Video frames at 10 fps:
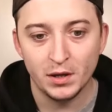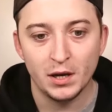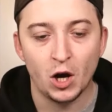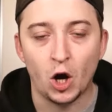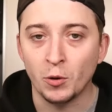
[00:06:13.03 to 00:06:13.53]

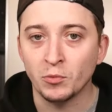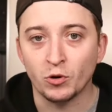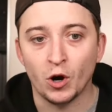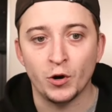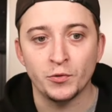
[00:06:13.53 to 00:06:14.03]

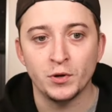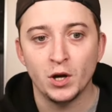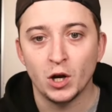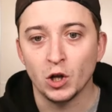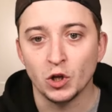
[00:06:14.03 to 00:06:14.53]
Homegrown,
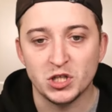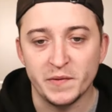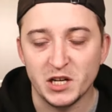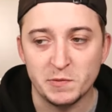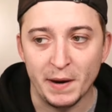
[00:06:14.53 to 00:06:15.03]
lots of
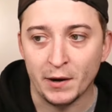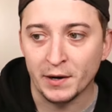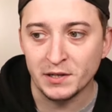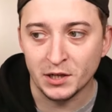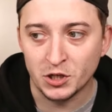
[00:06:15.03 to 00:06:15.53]

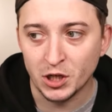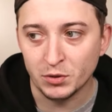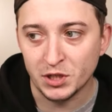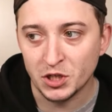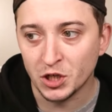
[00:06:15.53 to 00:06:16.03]
experience in a
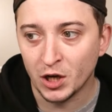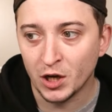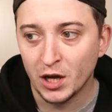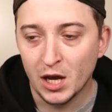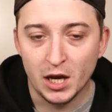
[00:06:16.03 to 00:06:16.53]
Chelsea shirt.
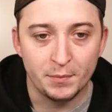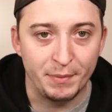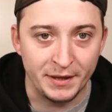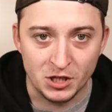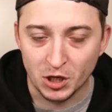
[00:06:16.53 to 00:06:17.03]

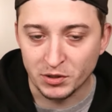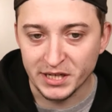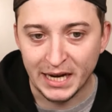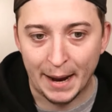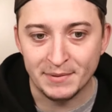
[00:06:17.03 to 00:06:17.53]
Been the Chelsea
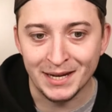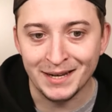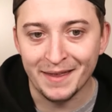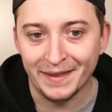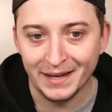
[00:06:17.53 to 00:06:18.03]
captain
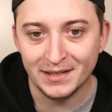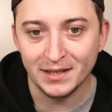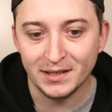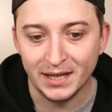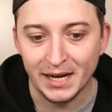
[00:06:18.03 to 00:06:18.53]
this
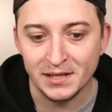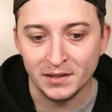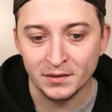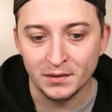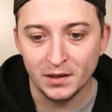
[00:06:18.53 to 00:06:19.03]

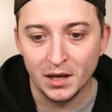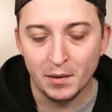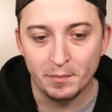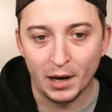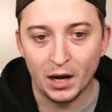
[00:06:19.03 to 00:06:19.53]
season.
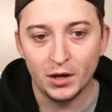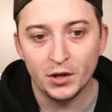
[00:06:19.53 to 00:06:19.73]
But